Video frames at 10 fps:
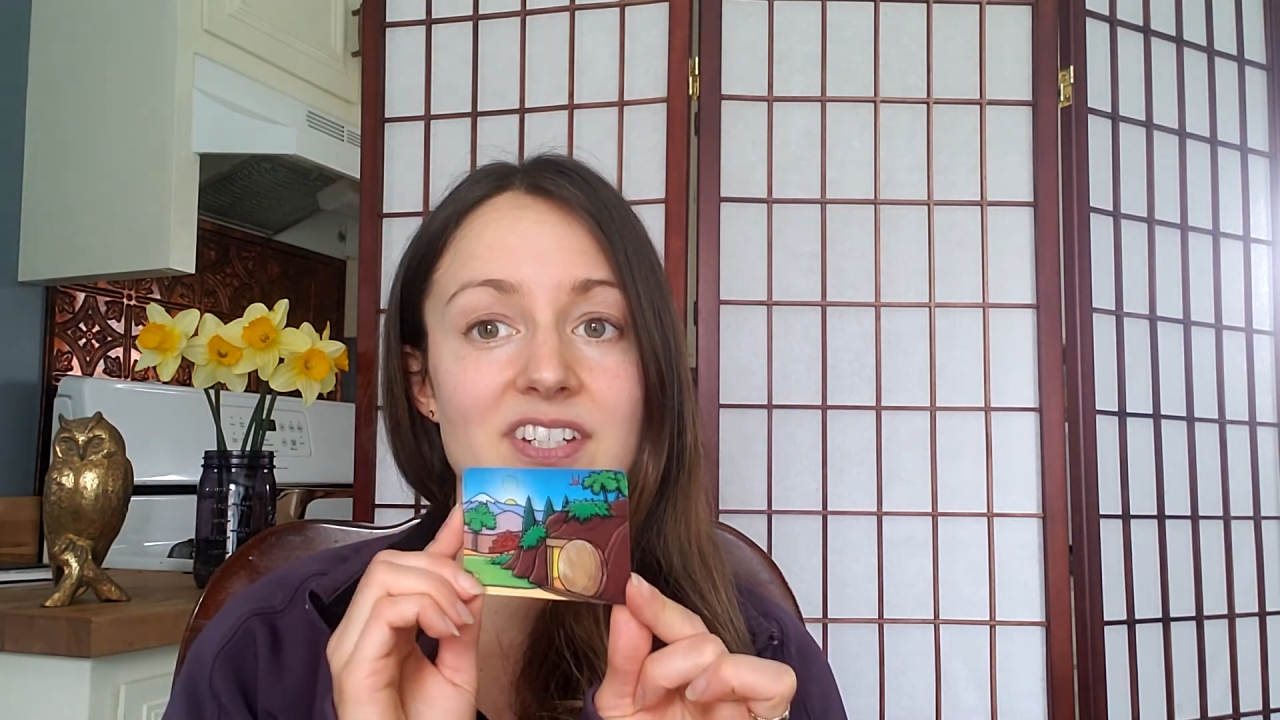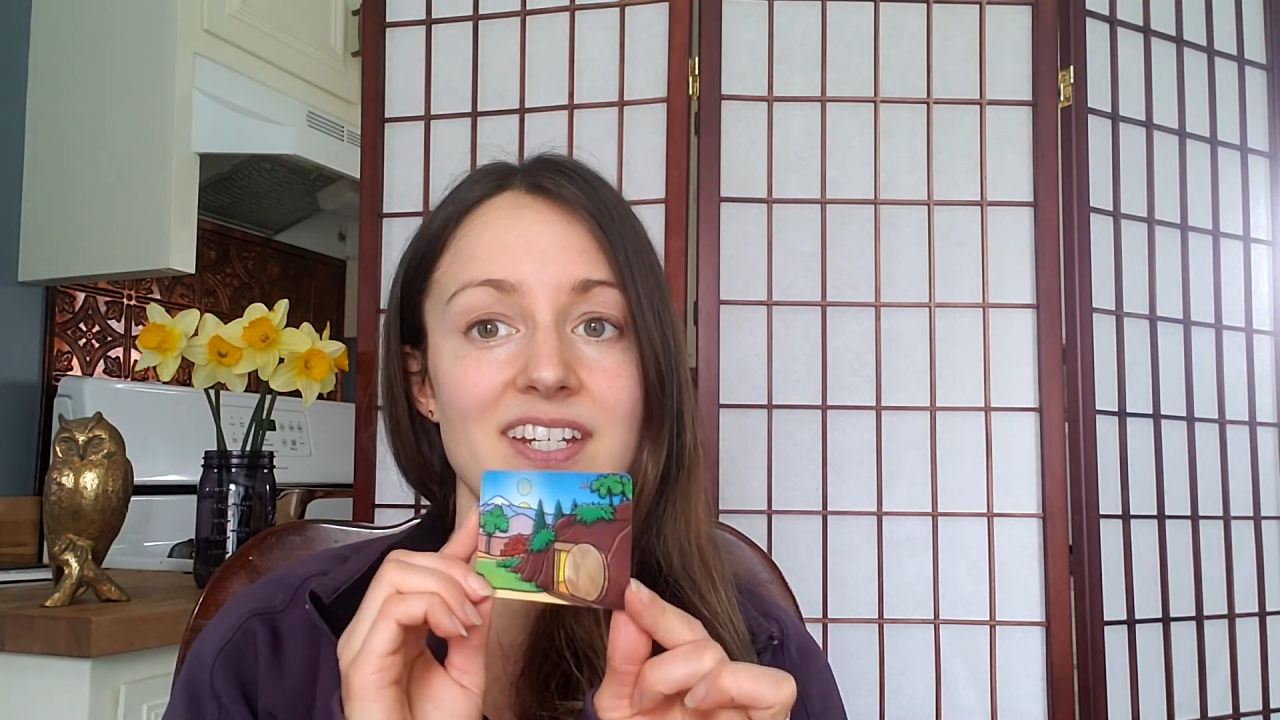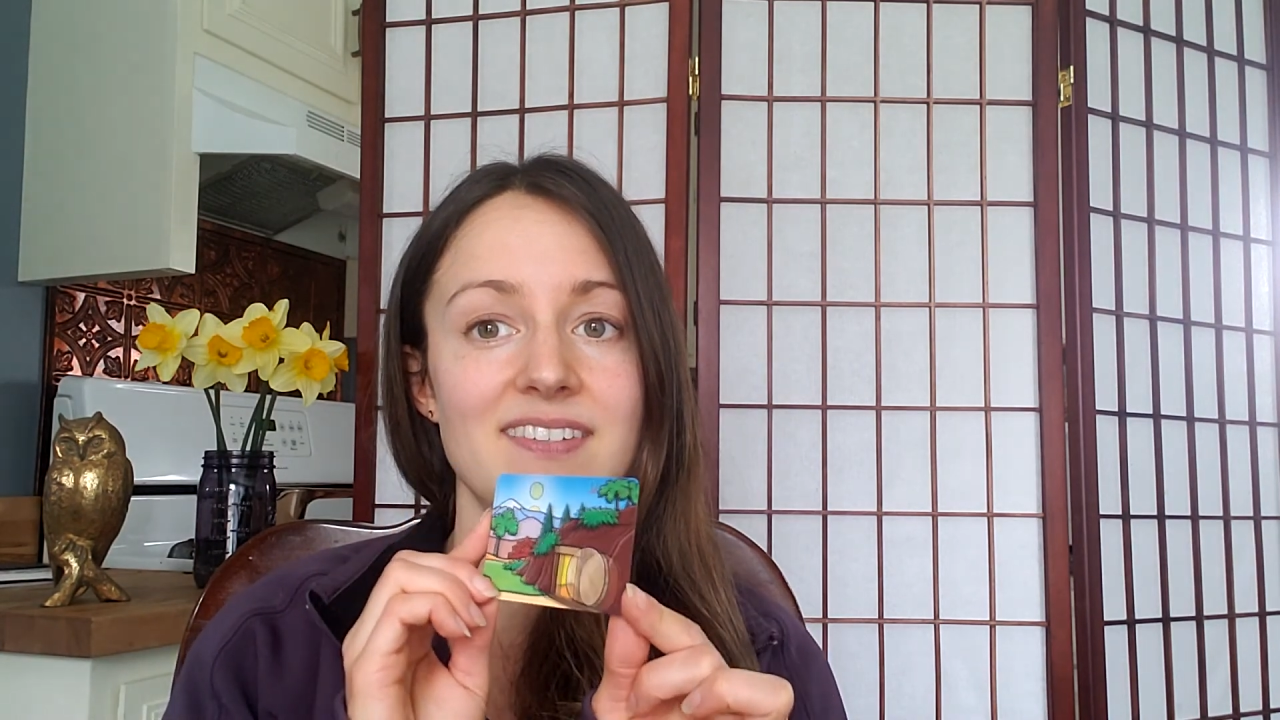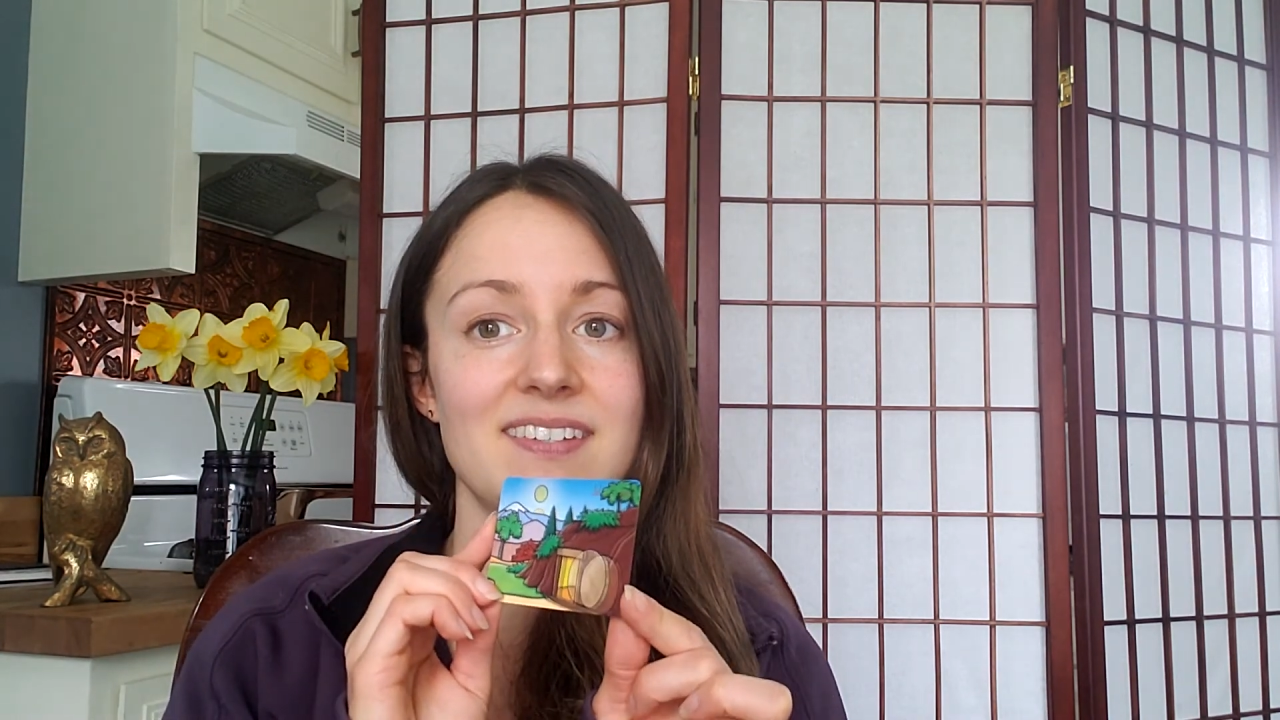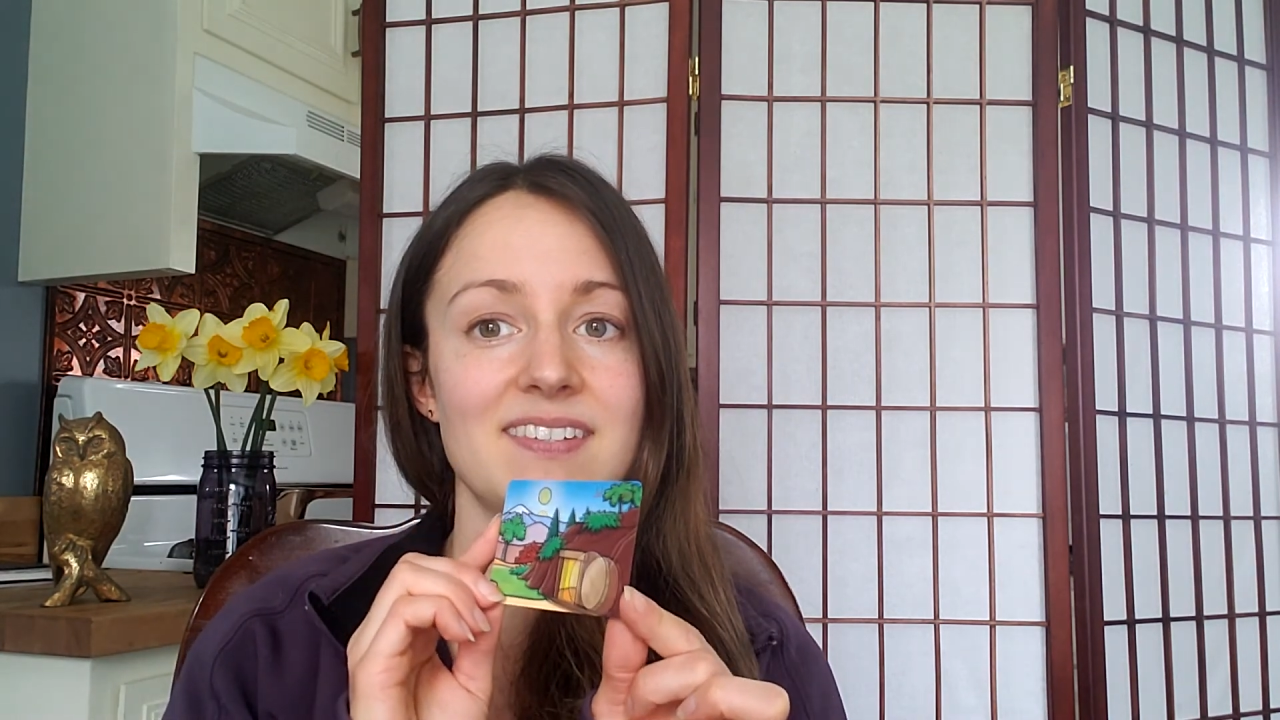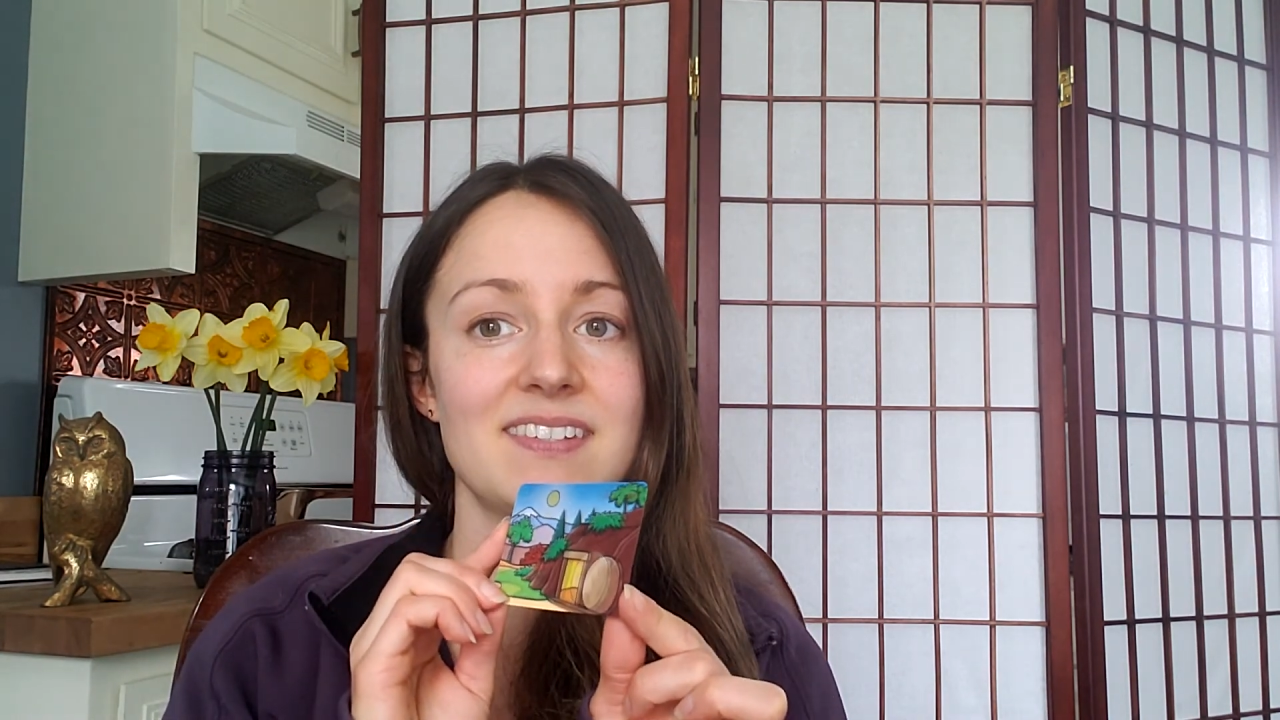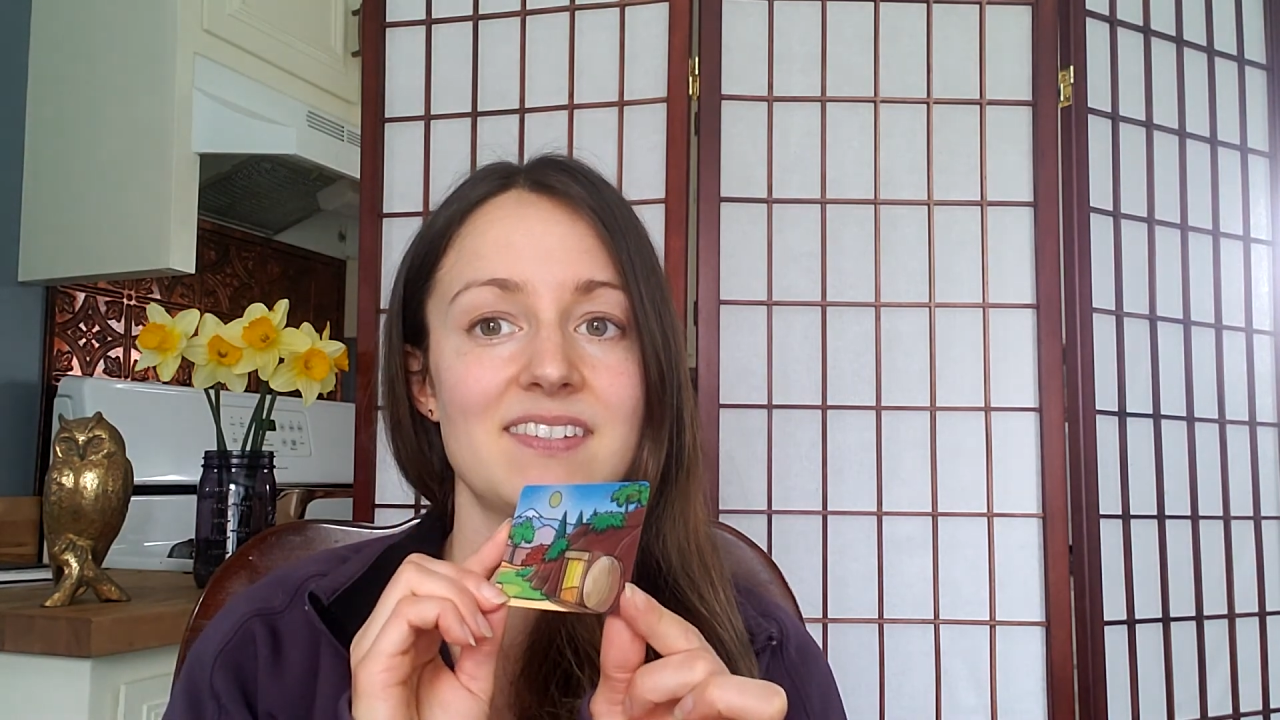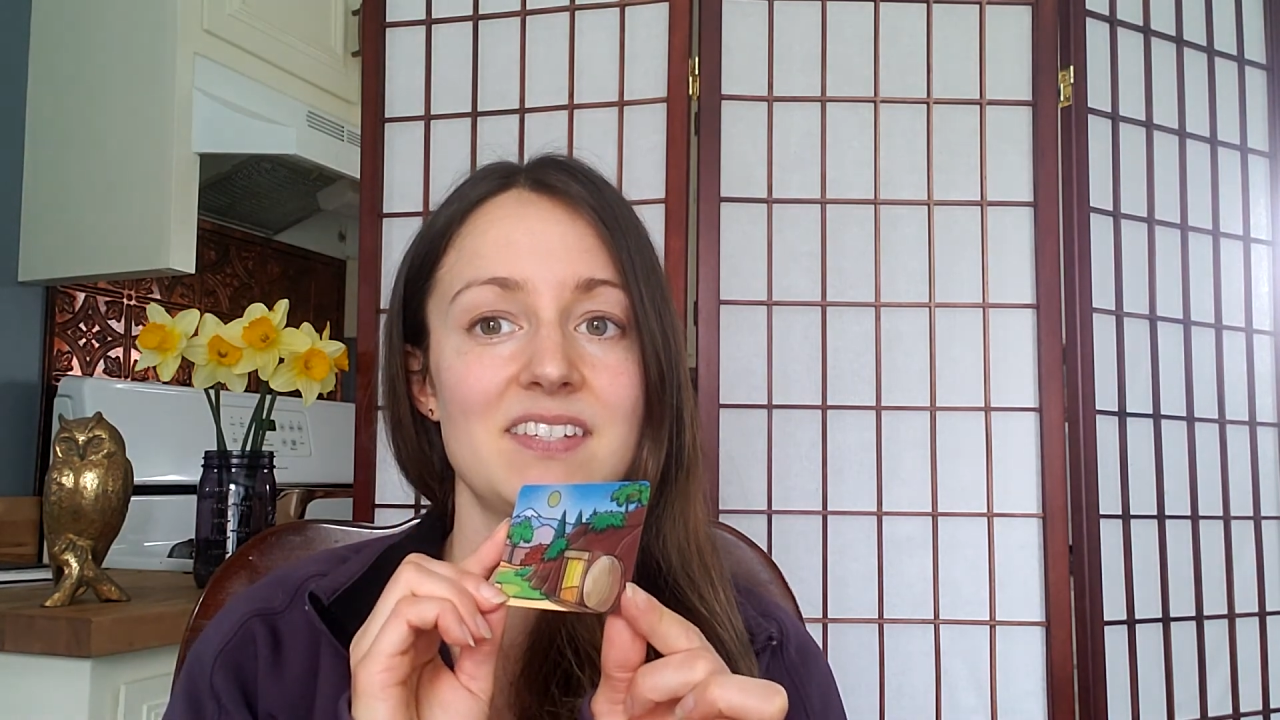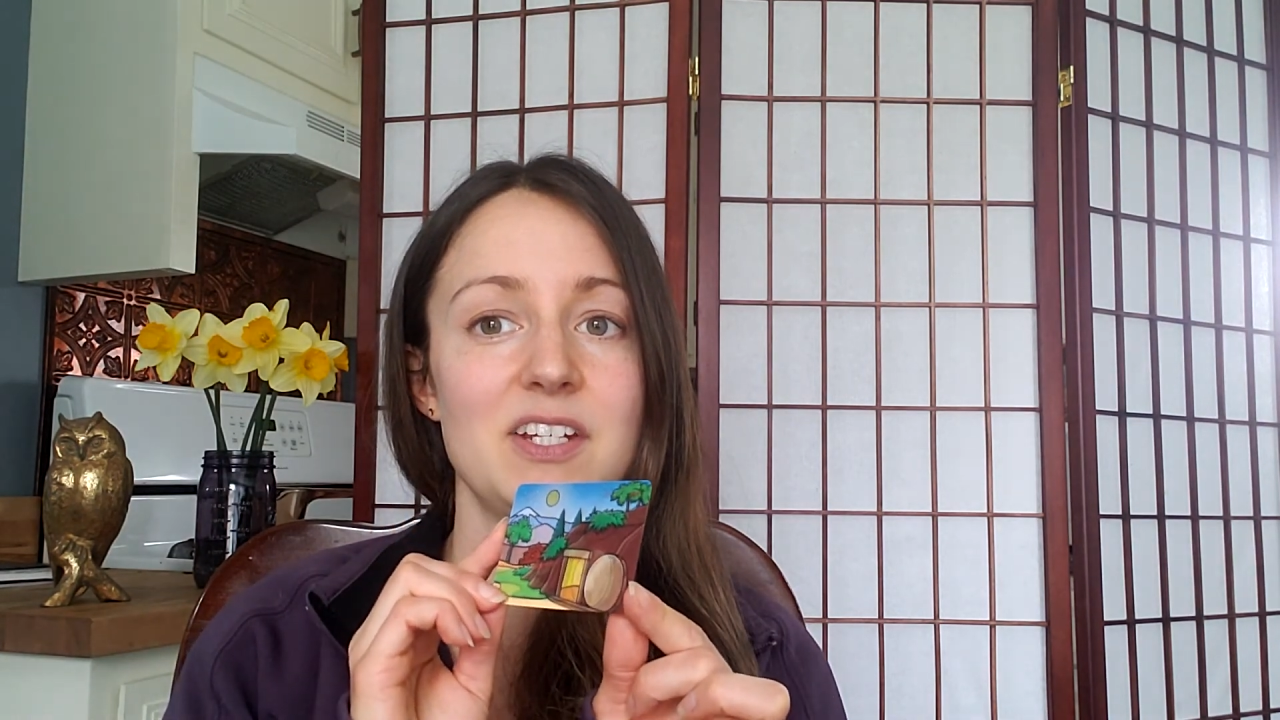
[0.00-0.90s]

Jesus's